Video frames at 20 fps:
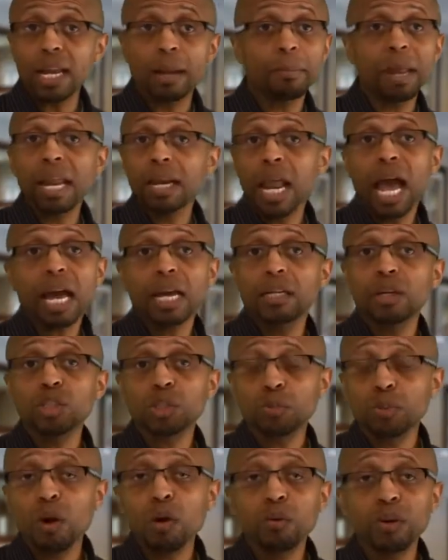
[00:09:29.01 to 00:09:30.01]
I'm not knocking those
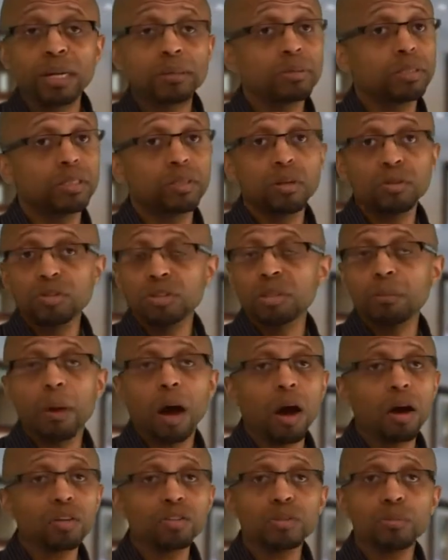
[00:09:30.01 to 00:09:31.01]
programs, because those are some
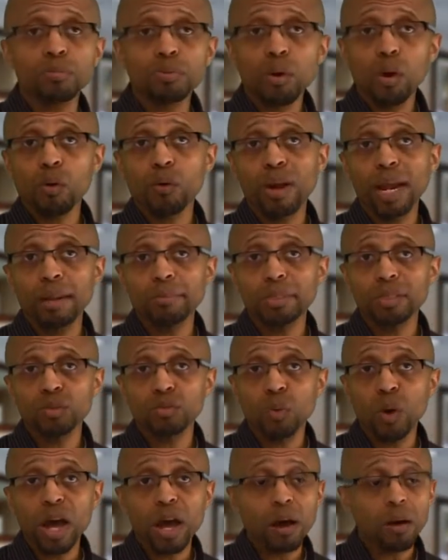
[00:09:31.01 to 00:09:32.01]
awesome programs as
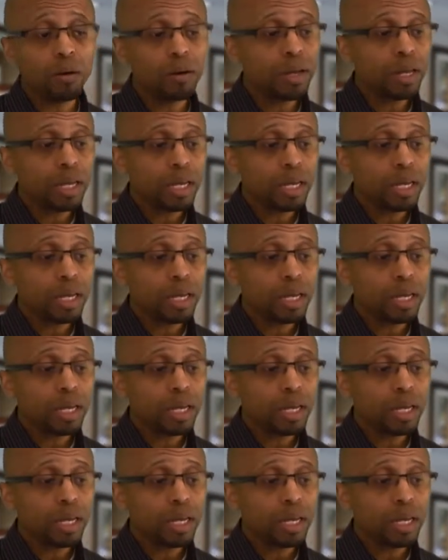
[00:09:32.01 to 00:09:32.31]
well.